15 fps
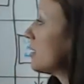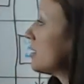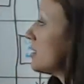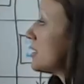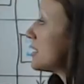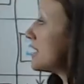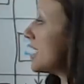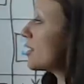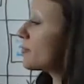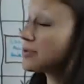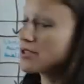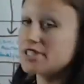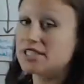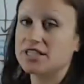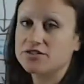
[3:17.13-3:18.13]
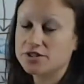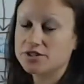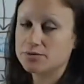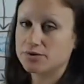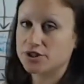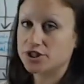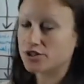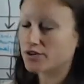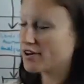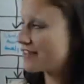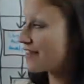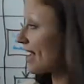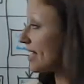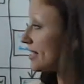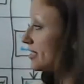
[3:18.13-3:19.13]
Standard procedures will ensure
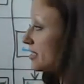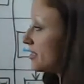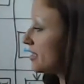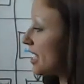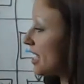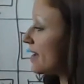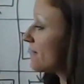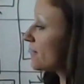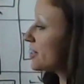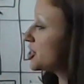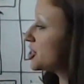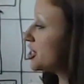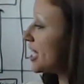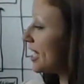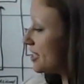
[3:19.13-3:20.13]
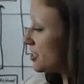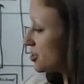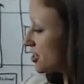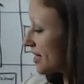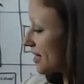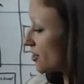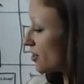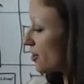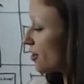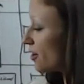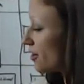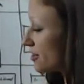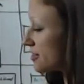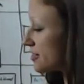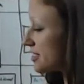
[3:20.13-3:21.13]
that every change that
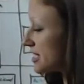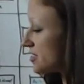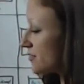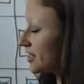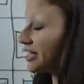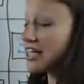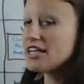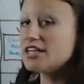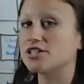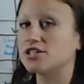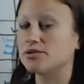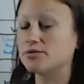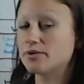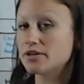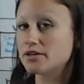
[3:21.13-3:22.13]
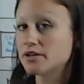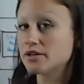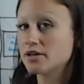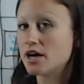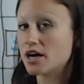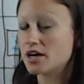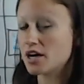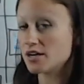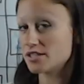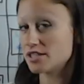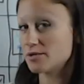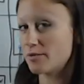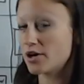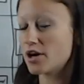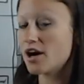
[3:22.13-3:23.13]
occurs that's related to a
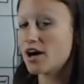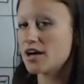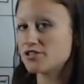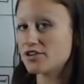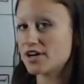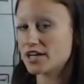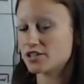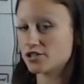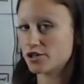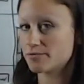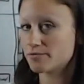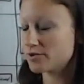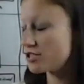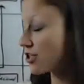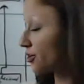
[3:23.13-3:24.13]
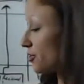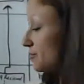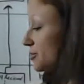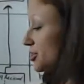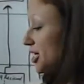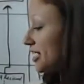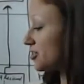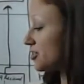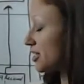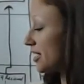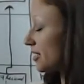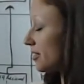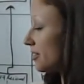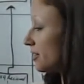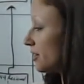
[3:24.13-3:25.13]
customer contract term
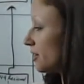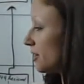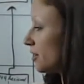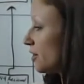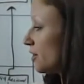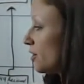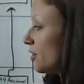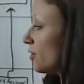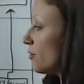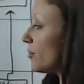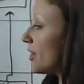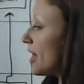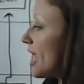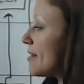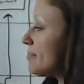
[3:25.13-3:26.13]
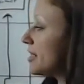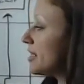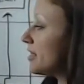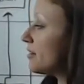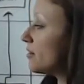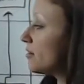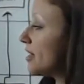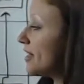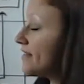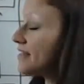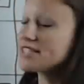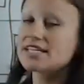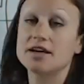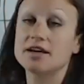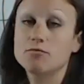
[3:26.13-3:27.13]
changing will happen in the
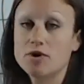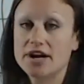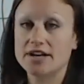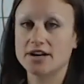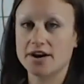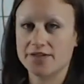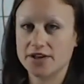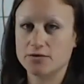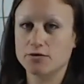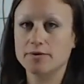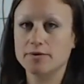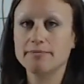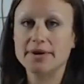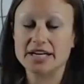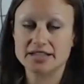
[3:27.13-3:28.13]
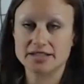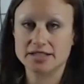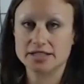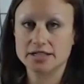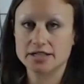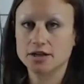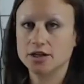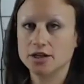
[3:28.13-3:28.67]
same way. Nothing will be missed.